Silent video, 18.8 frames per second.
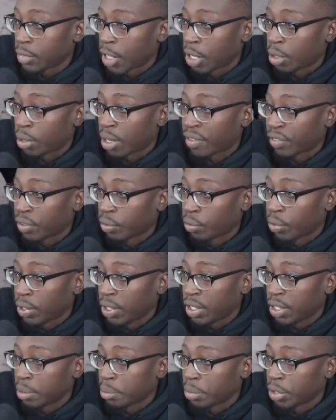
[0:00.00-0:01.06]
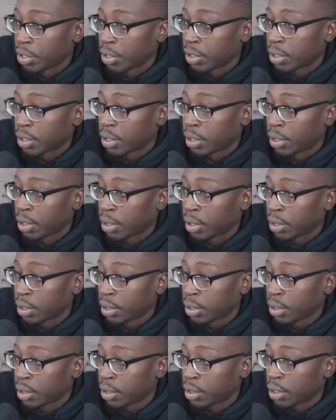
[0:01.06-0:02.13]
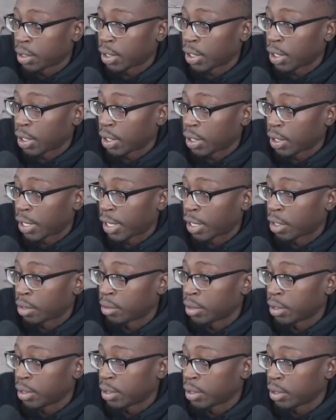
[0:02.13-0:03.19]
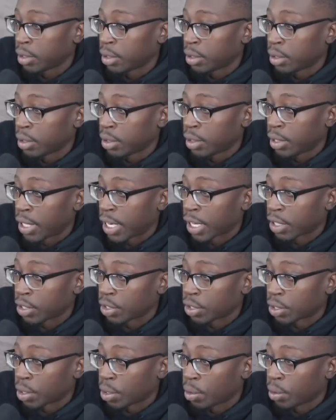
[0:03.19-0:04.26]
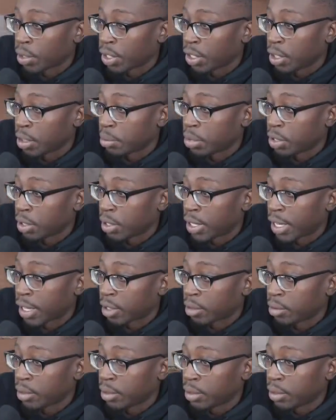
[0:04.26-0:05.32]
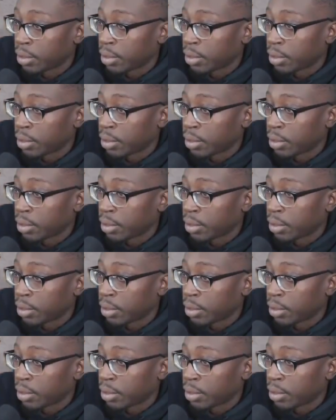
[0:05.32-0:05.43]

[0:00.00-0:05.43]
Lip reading: I don't have to re-input to get it down. I could just hold the input down.